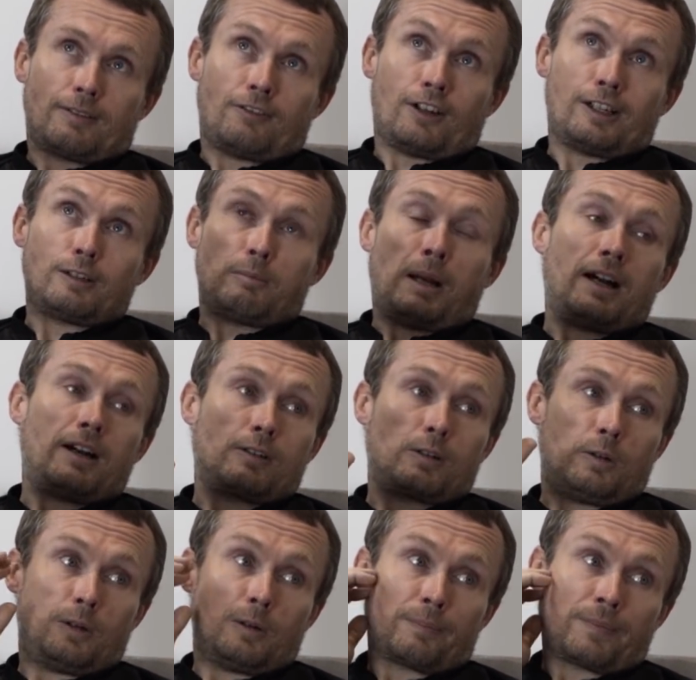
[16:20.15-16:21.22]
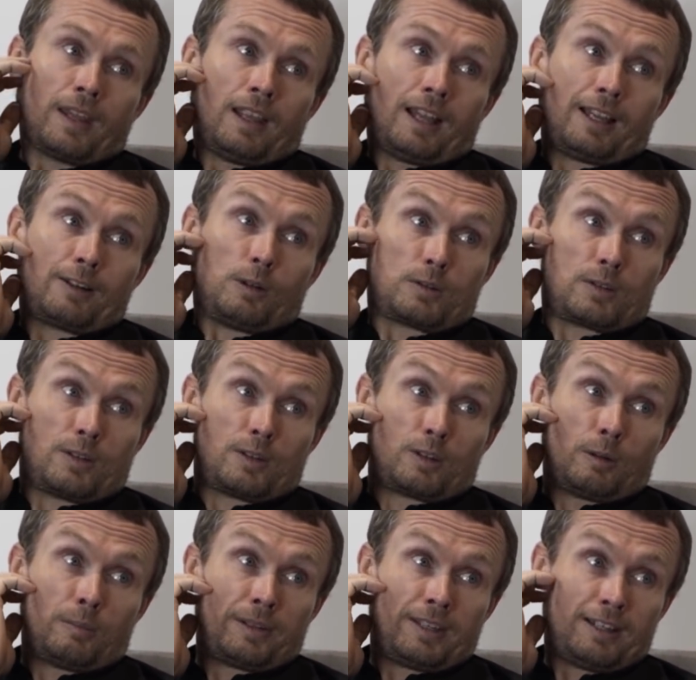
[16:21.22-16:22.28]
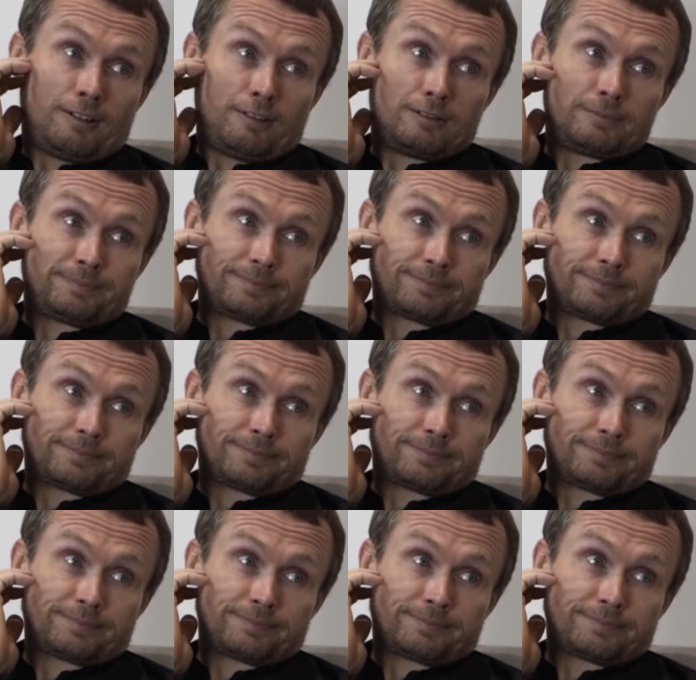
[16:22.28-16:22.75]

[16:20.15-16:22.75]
parkour, I got to the top of the hill.